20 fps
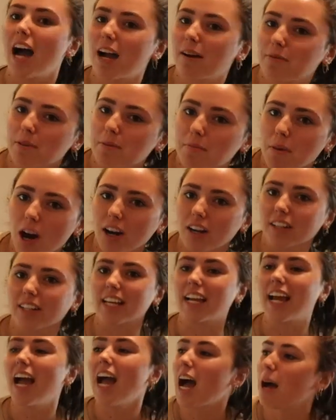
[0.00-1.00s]
I'm
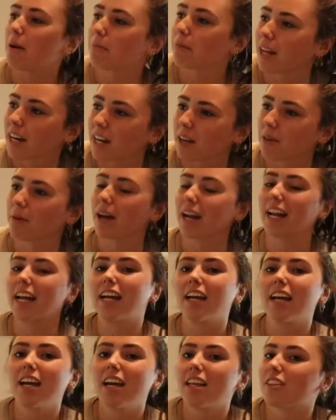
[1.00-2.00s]
remodeling, I'm planning a wedding.
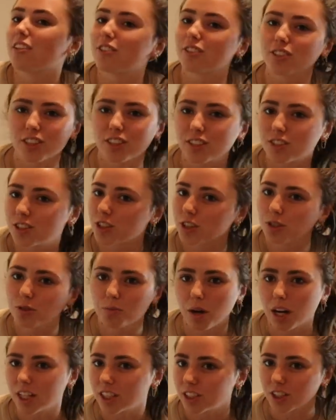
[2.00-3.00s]
There's just too
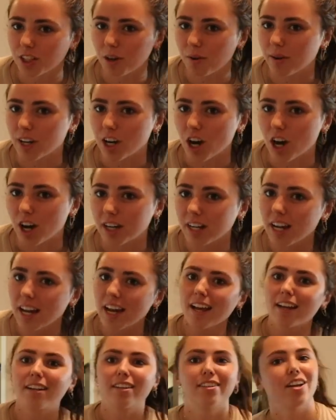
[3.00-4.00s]
much going on,
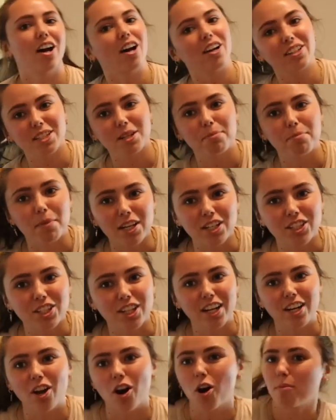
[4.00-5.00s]
not to
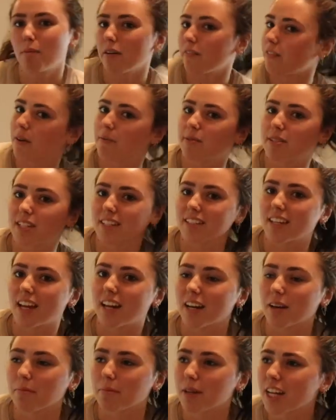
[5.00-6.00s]
mention all my family's
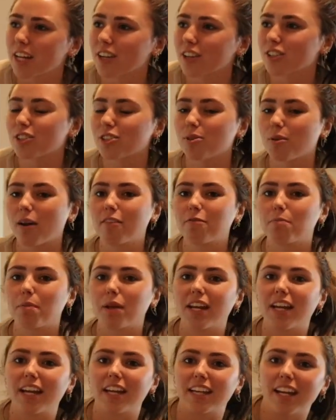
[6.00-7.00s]
excited I'm here, so I've
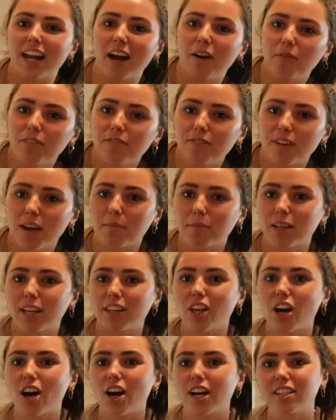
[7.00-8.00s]
been hanging out with family a
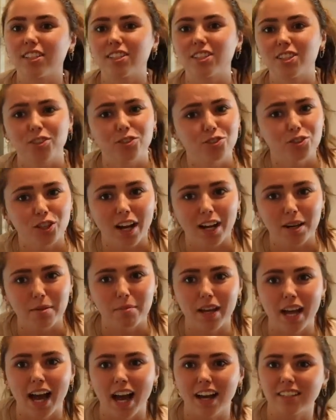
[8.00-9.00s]
lot and still trying to
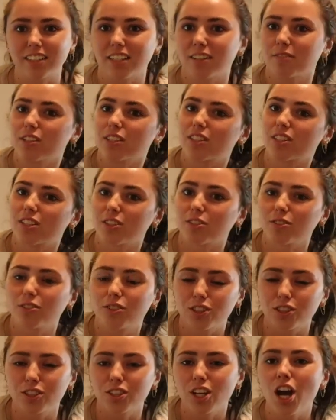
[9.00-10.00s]
be active and still
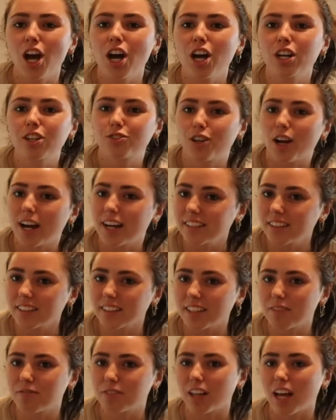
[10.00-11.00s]
just trying to
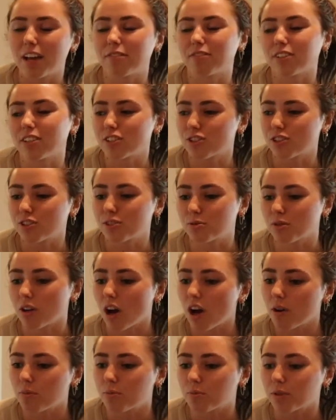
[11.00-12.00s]
live life, and it's just
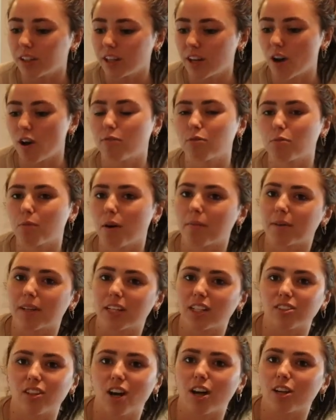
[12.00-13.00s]
really overwhelming
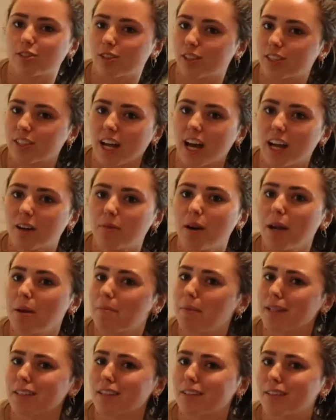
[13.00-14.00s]
and a lot. So that's kind of why I
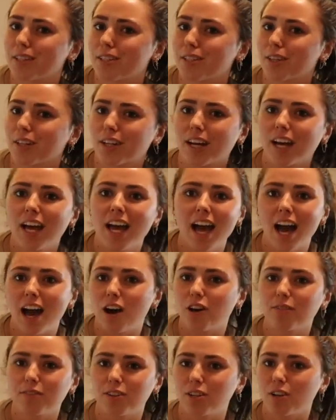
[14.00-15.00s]
basically took, I
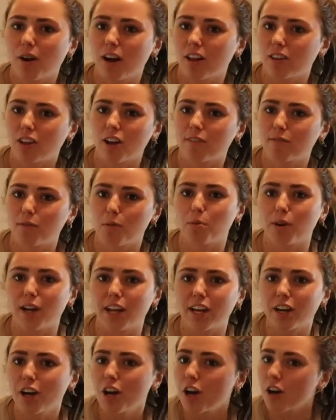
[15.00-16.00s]
don't even know how long of a
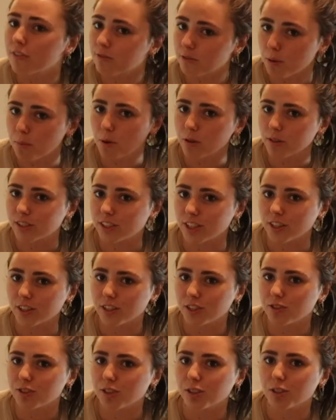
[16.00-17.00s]
break from posting on
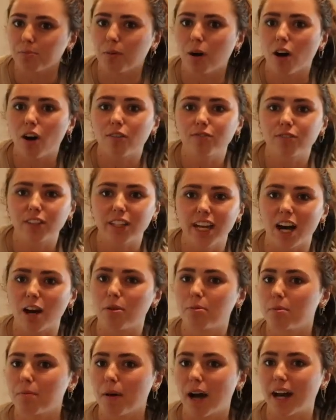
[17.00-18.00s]
YouTube, but hopefully I'll
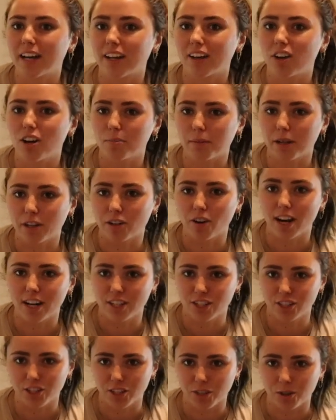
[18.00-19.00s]
be back on my
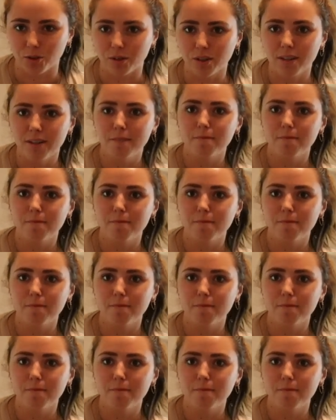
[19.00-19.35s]
grind soon.